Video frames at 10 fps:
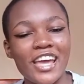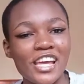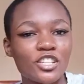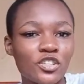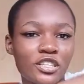
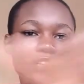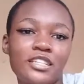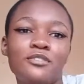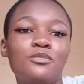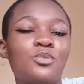enjoy the
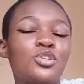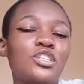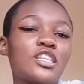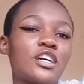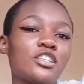little
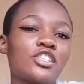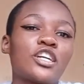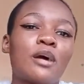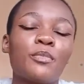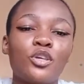montage
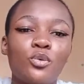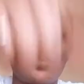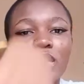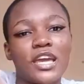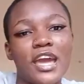coming your
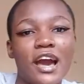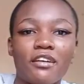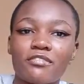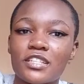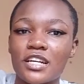way
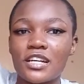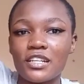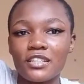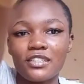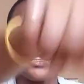after
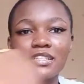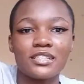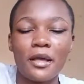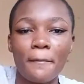this.